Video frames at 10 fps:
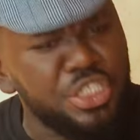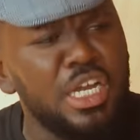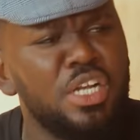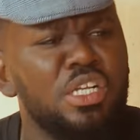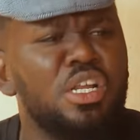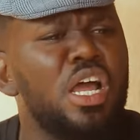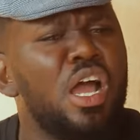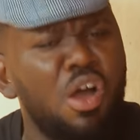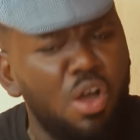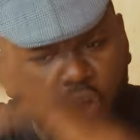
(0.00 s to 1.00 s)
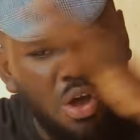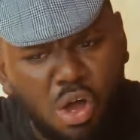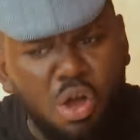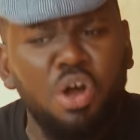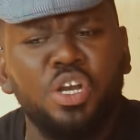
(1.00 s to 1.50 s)
she get
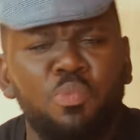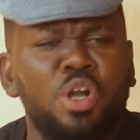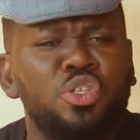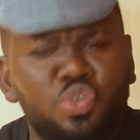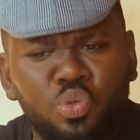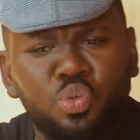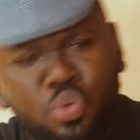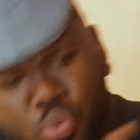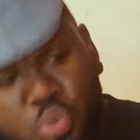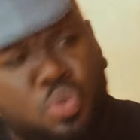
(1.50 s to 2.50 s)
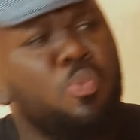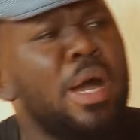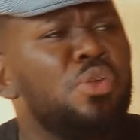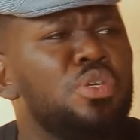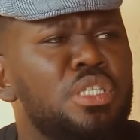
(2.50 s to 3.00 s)
all the money to
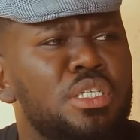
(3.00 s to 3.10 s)
buy those